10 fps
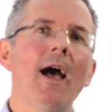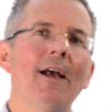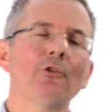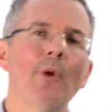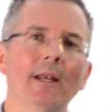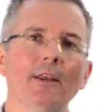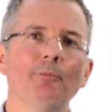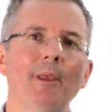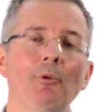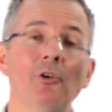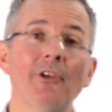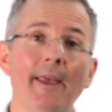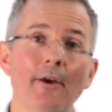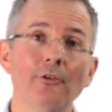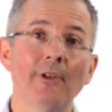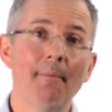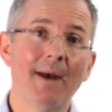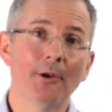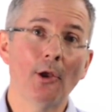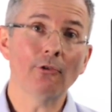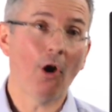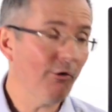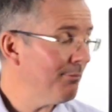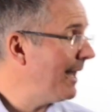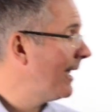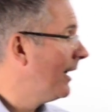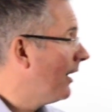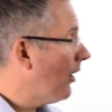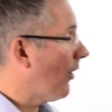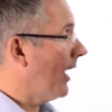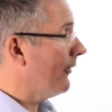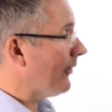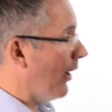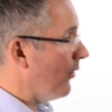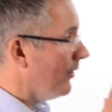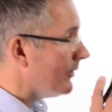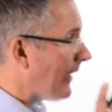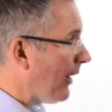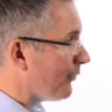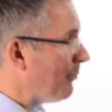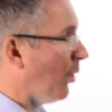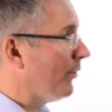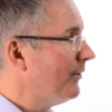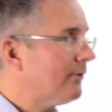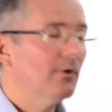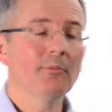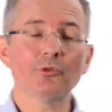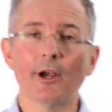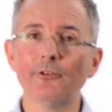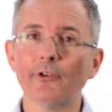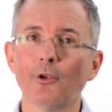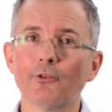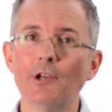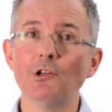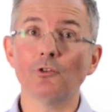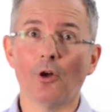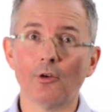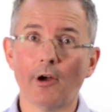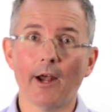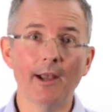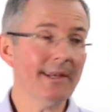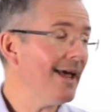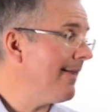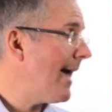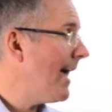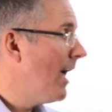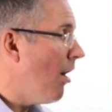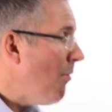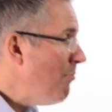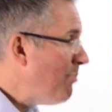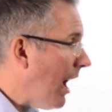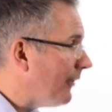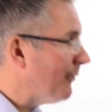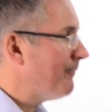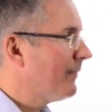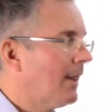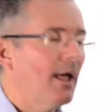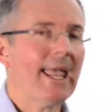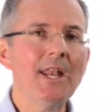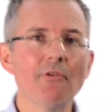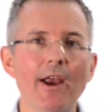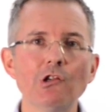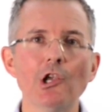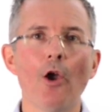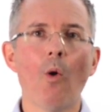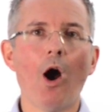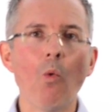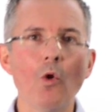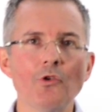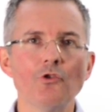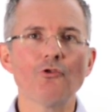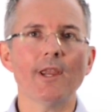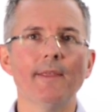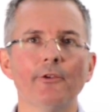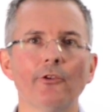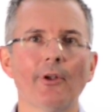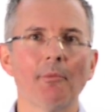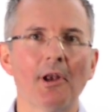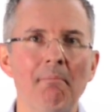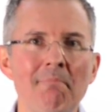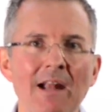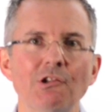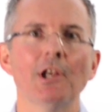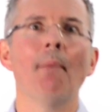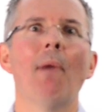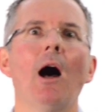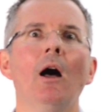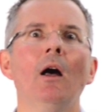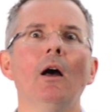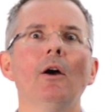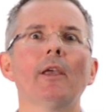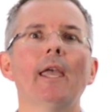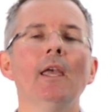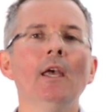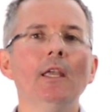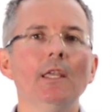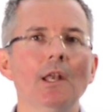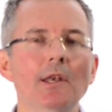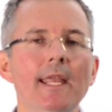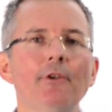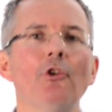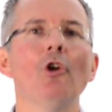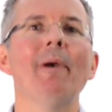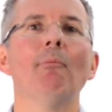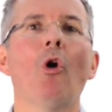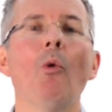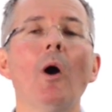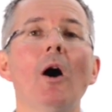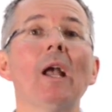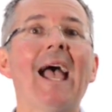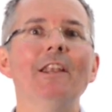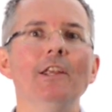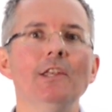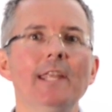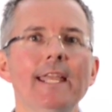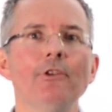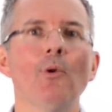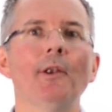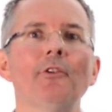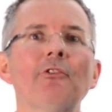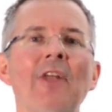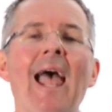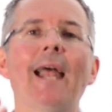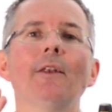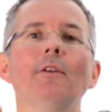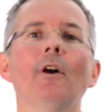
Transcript: as quickly as people can take those £10 notes off me. All right, so sales are important. Price to sales ratio has got the right idea there. But like any ratio, I wouldn't treat this as some kind of magic number. Okay, you need to do a bit more work and you need to understand